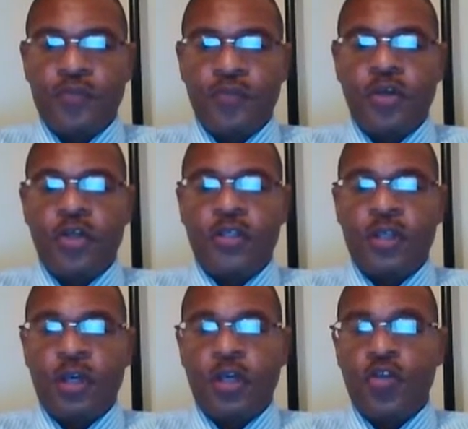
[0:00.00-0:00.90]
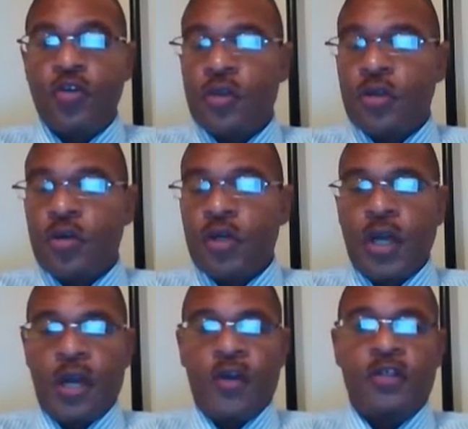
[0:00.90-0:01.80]
Because again, you're the only
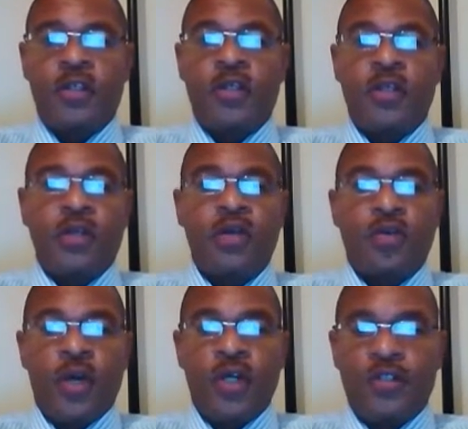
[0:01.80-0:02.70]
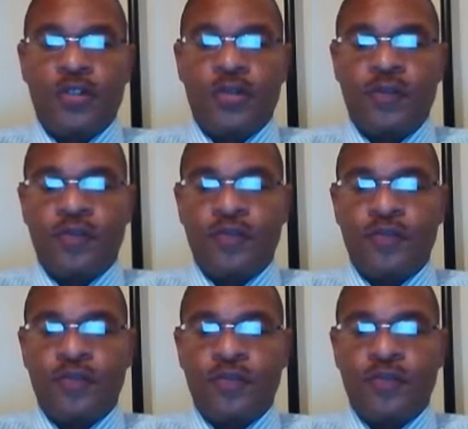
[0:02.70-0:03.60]
guarantee in the equation.
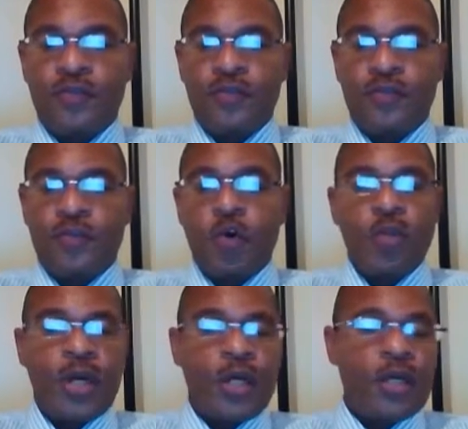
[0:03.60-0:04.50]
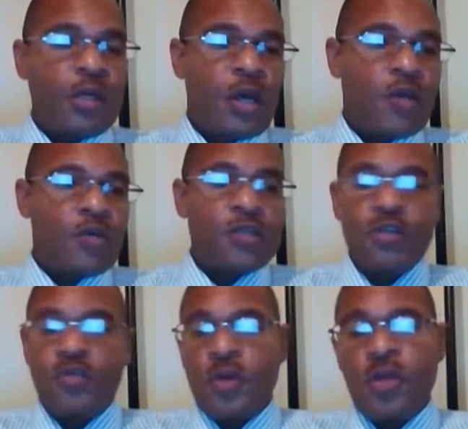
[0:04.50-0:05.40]
Nobody can
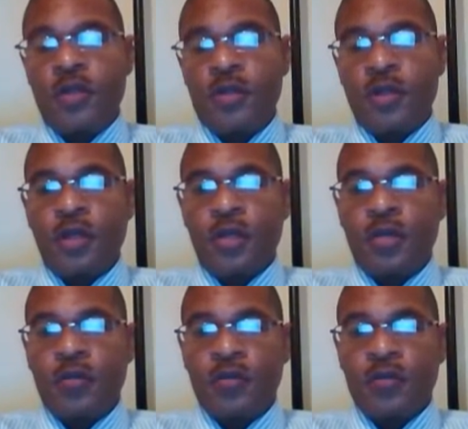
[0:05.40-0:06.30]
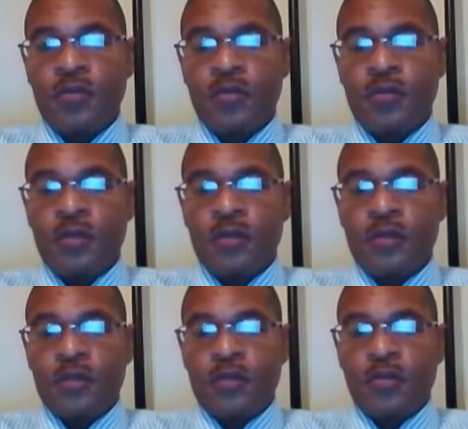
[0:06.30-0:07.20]
guarantee you anything.
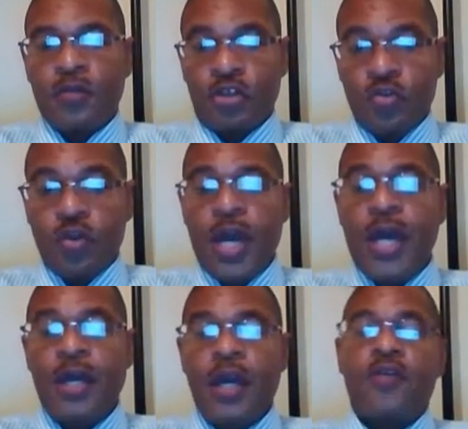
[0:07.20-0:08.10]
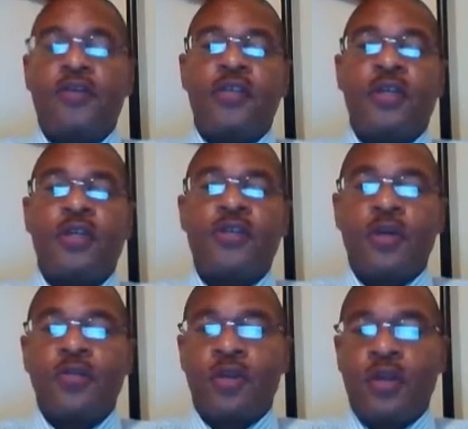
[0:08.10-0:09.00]
But you can guarantee
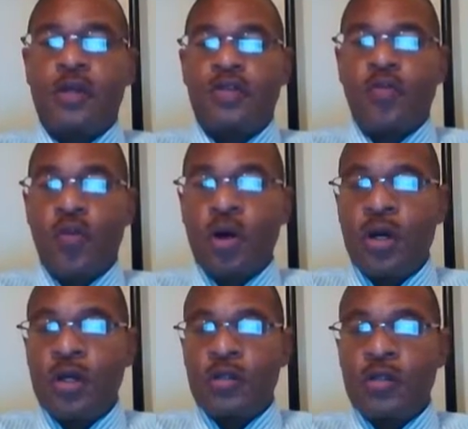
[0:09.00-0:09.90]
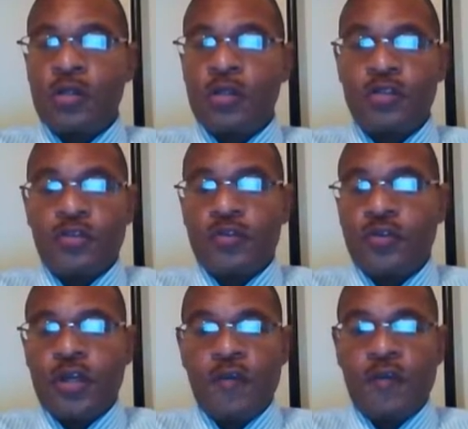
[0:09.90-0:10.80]
something that you want because you
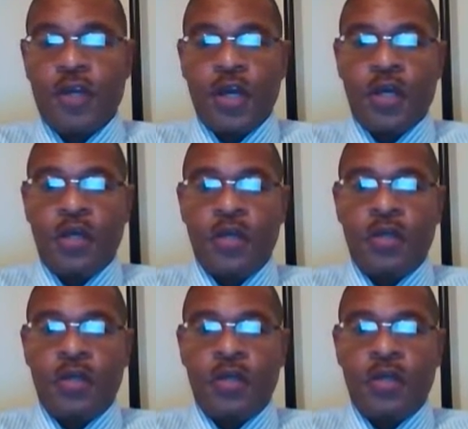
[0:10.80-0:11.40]
do it every day.